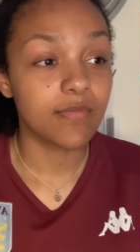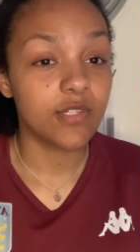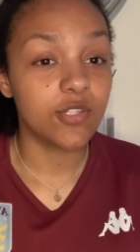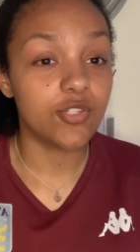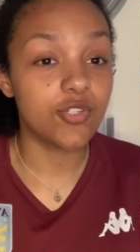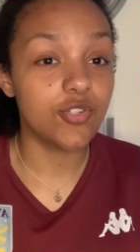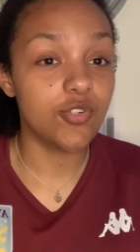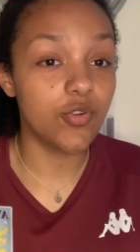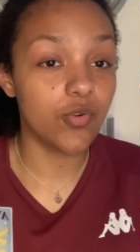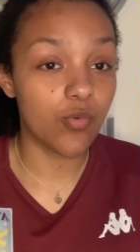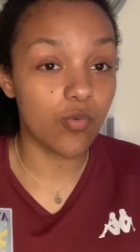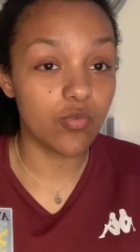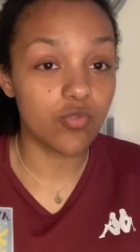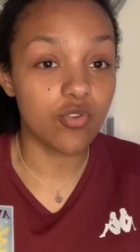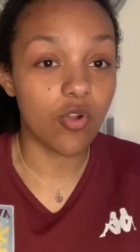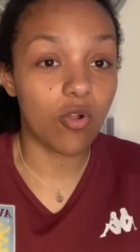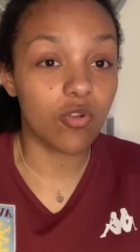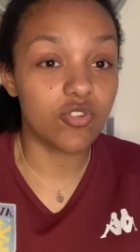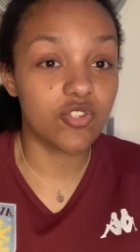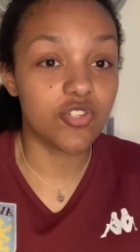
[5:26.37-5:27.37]
you're
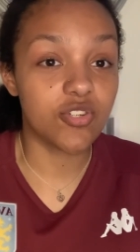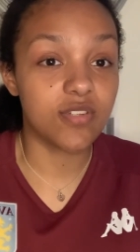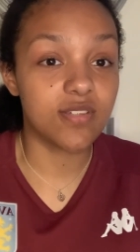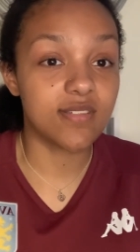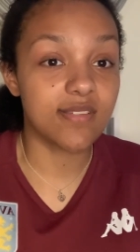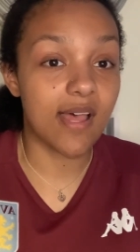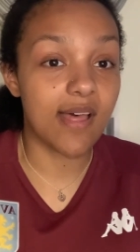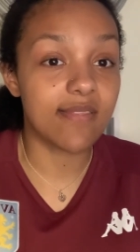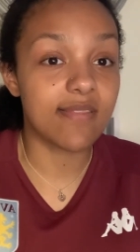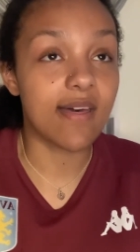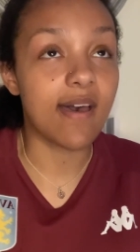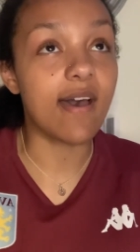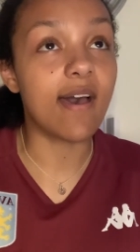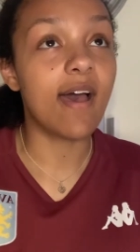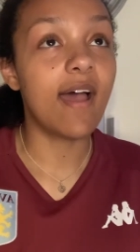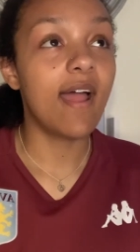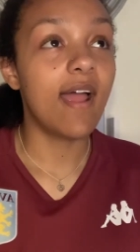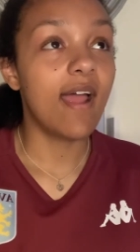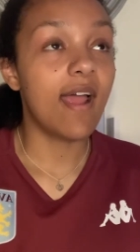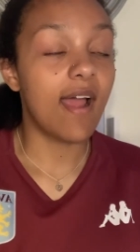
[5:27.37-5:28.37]
not just sat there
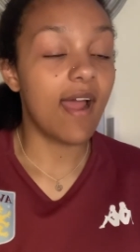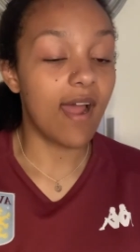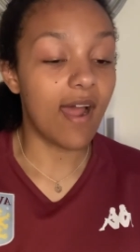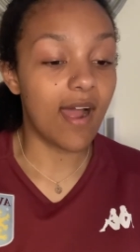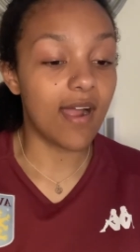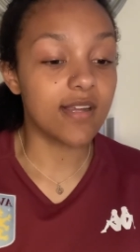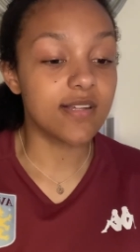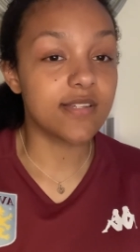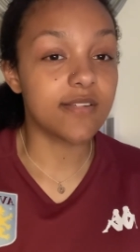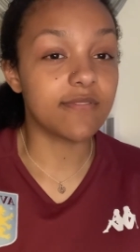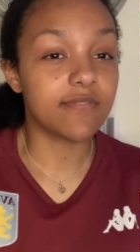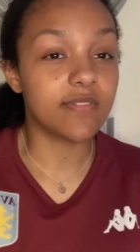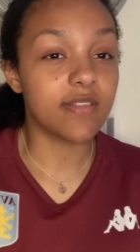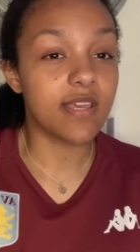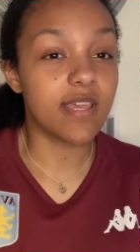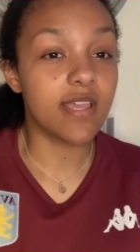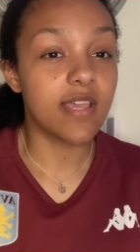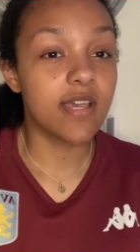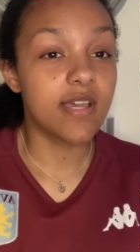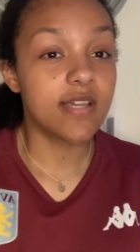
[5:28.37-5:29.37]

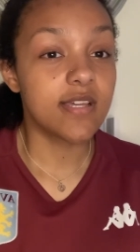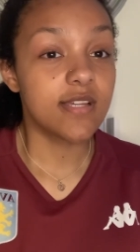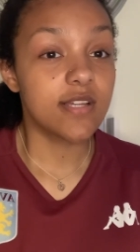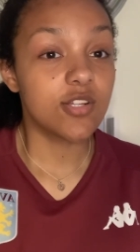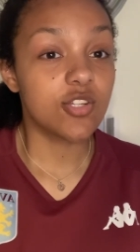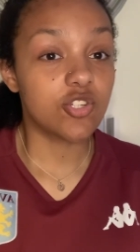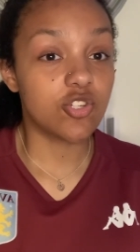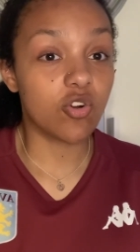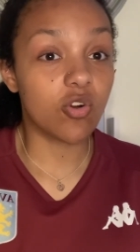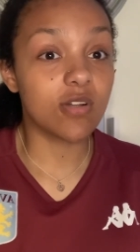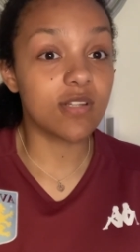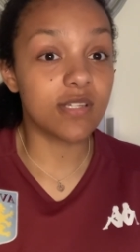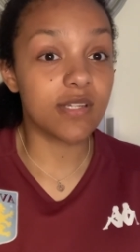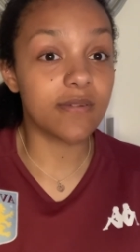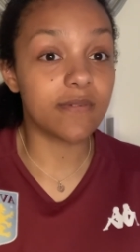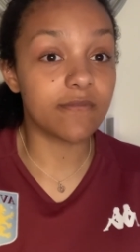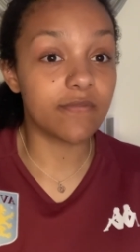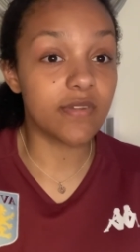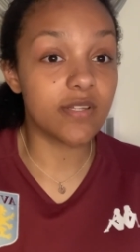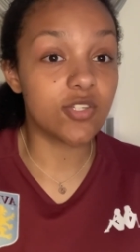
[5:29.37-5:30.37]
actively trying to
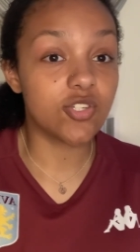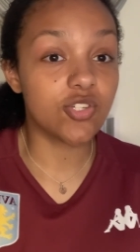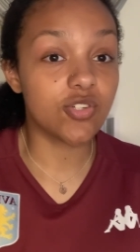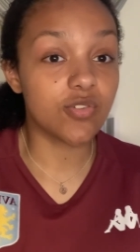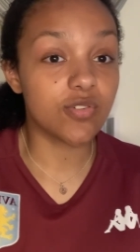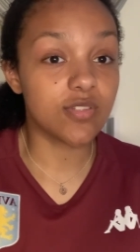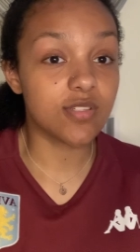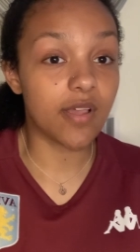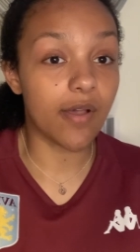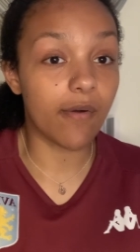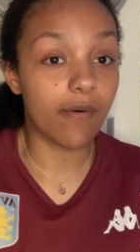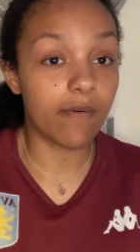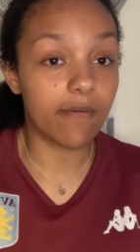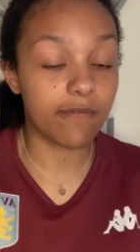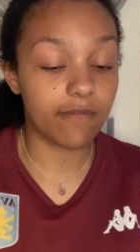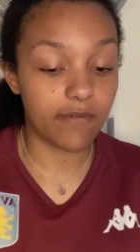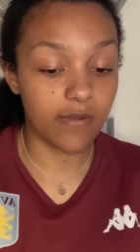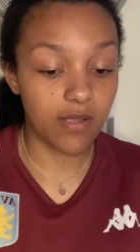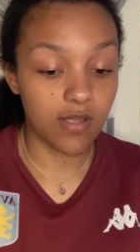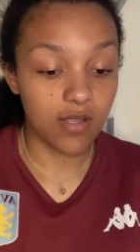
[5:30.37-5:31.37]
convince
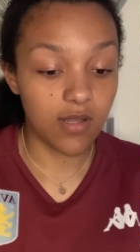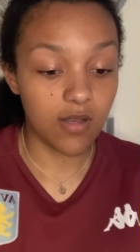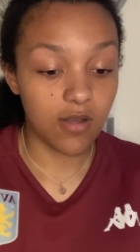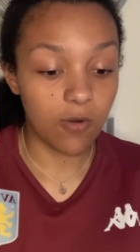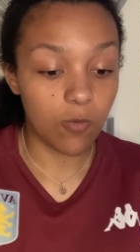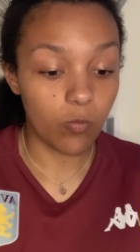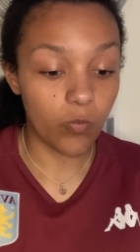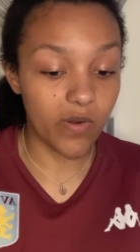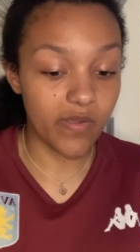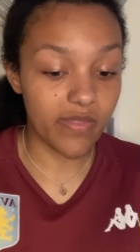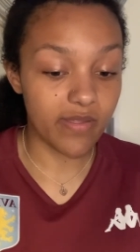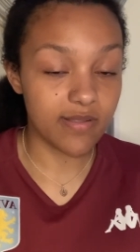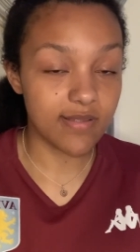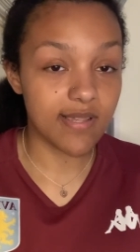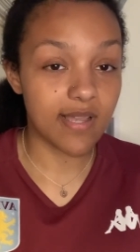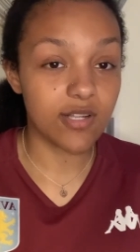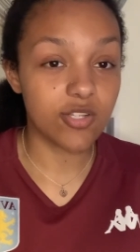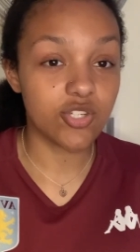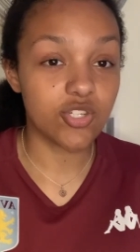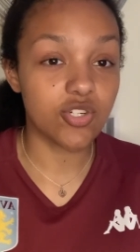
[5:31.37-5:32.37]
yourself with
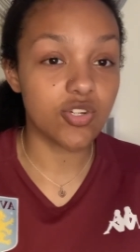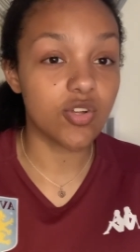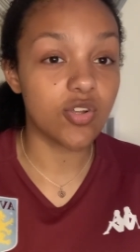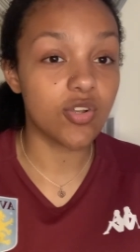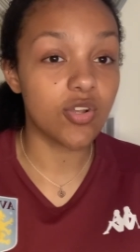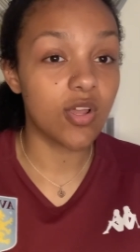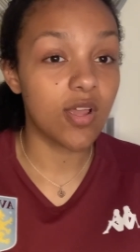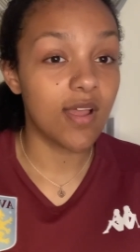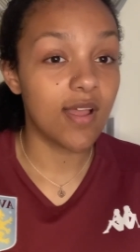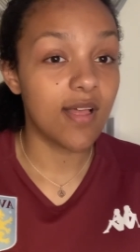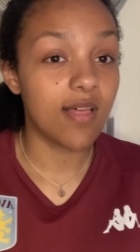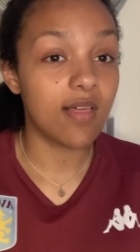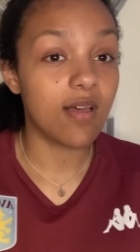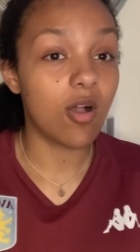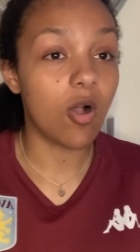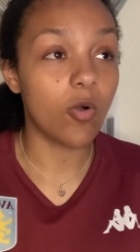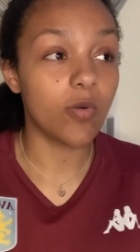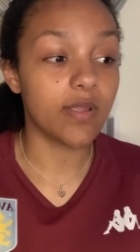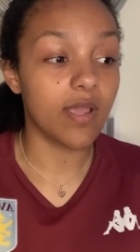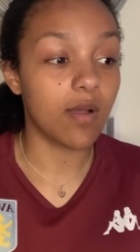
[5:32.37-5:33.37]
intention,
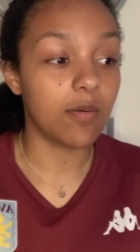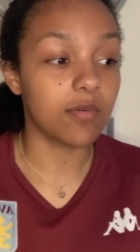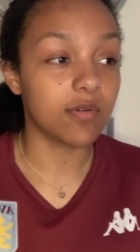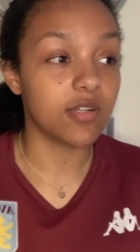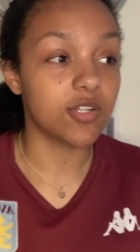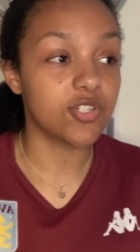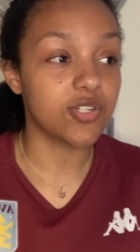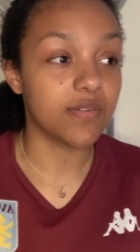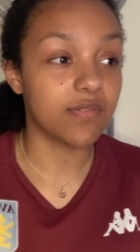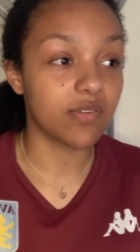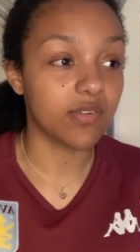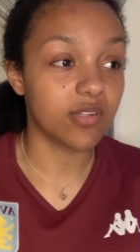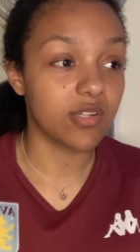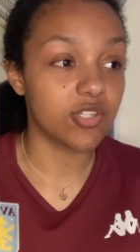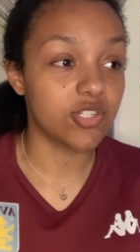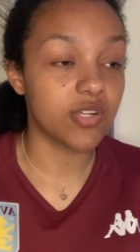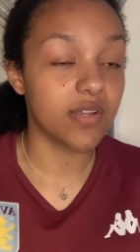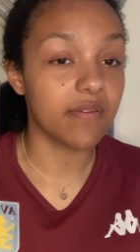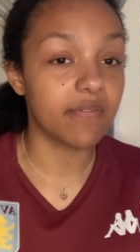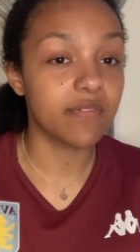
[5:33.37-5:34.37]
oh yeah, I'm gonna
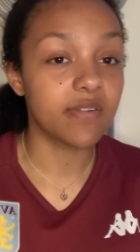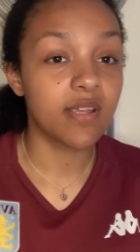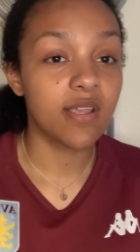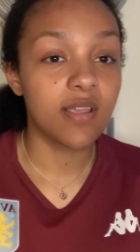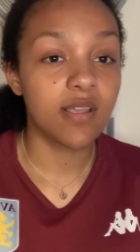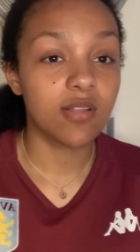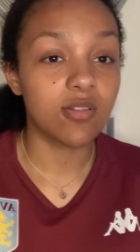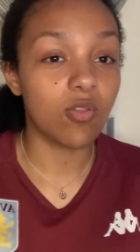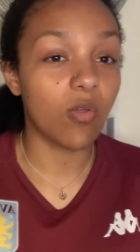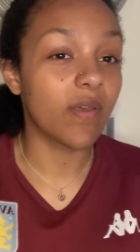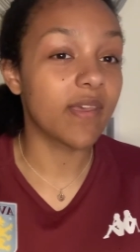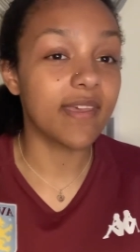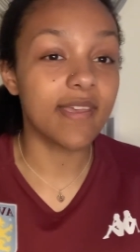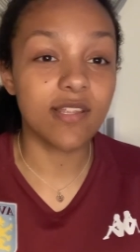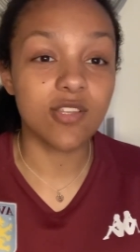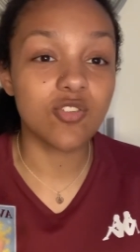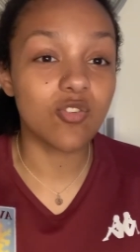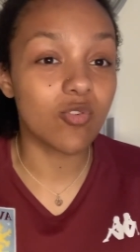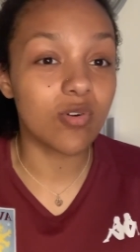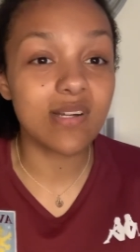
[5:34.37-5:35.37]
shift. Like,
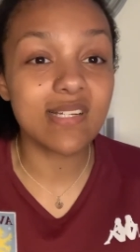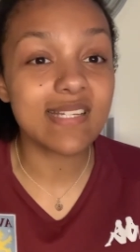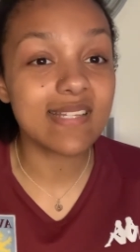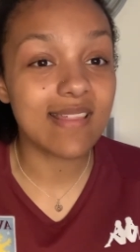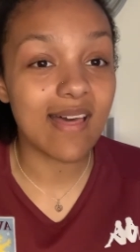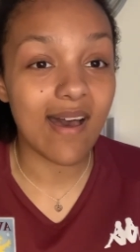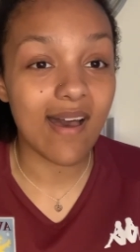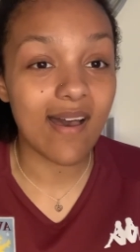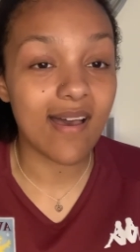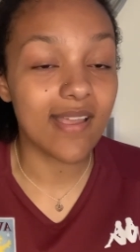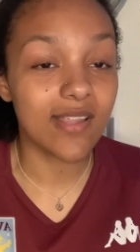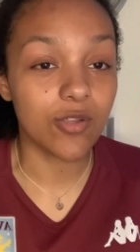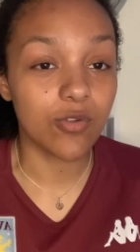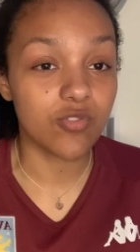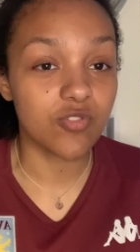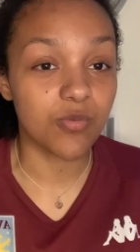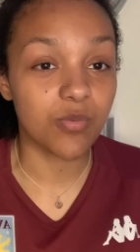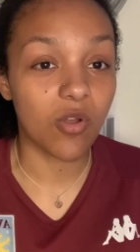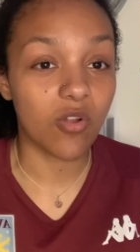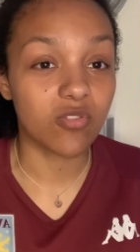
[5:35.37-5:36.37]
it's already there in your
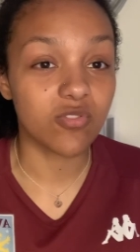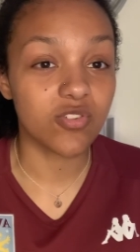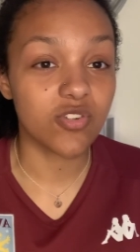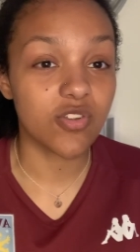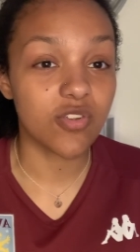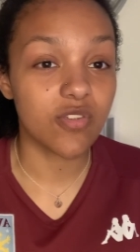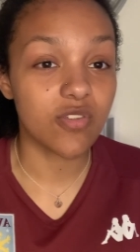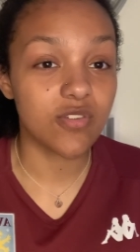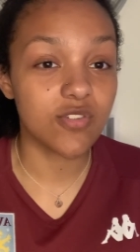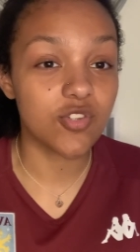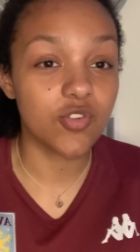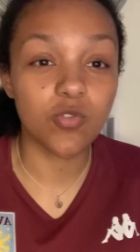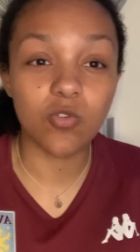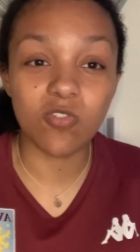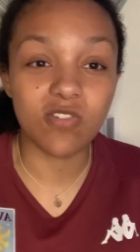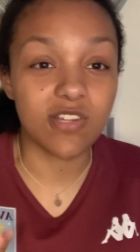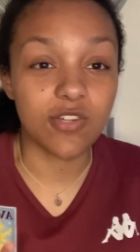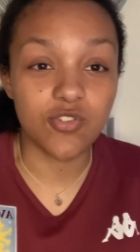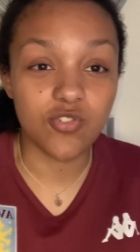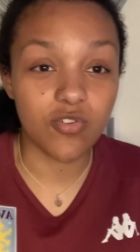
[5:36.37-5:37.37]
subconscious. You
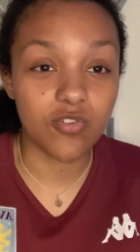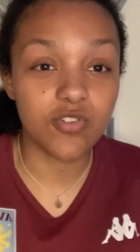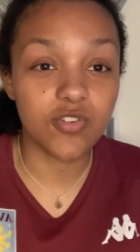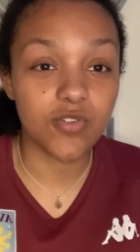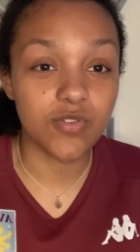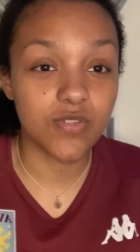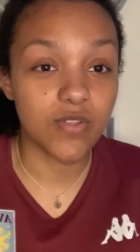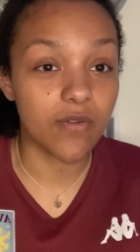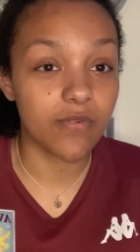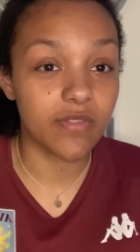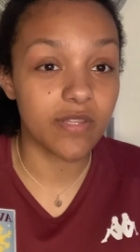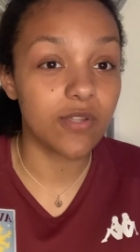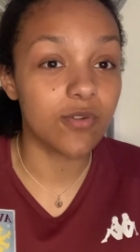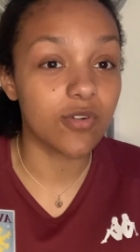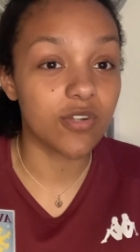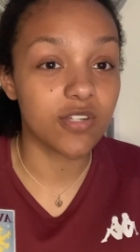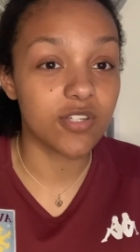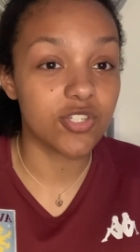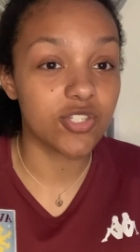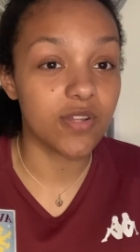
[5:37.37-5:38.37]
already trust yourself that you're
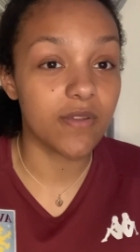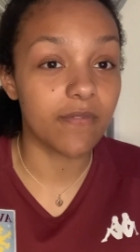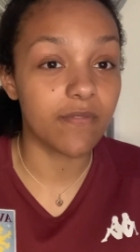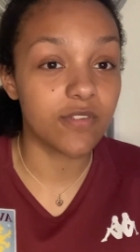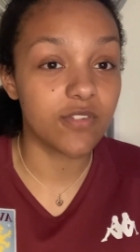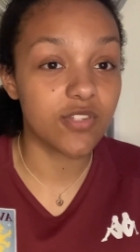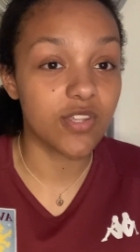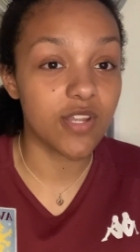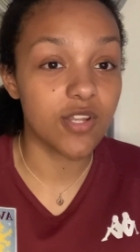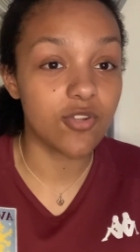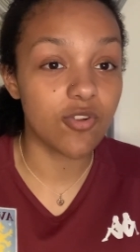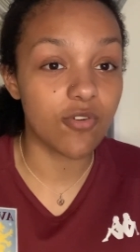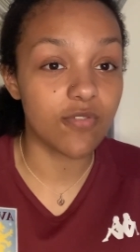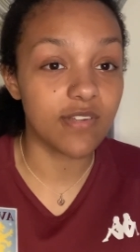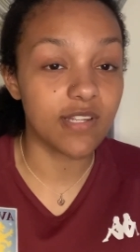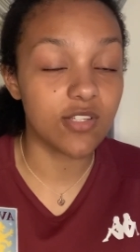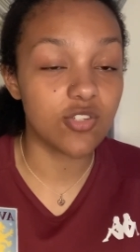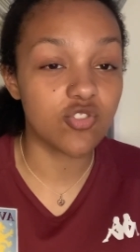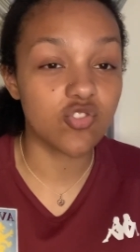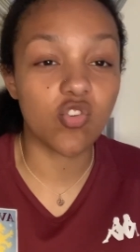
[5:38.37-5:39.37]
going to shift, so you don't
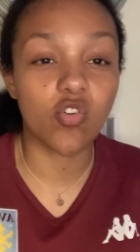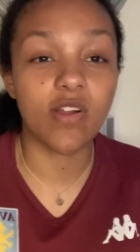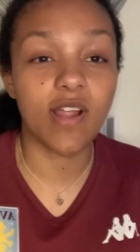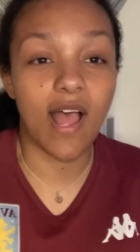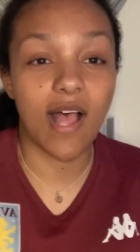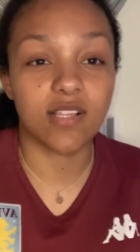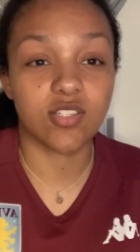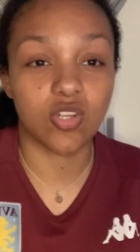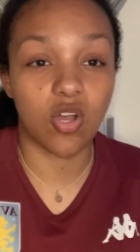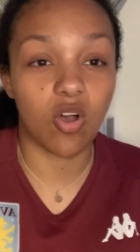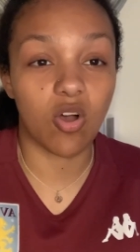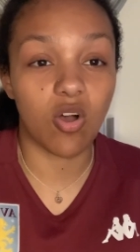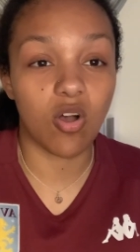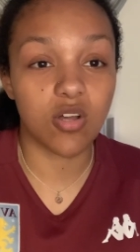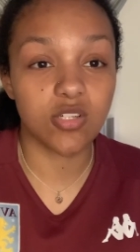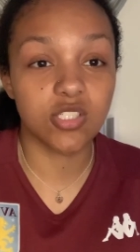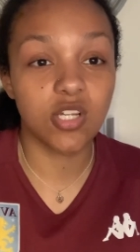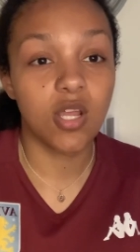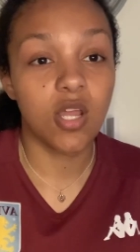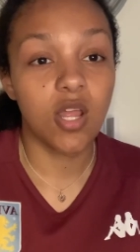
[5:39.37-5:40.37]
need to try as hard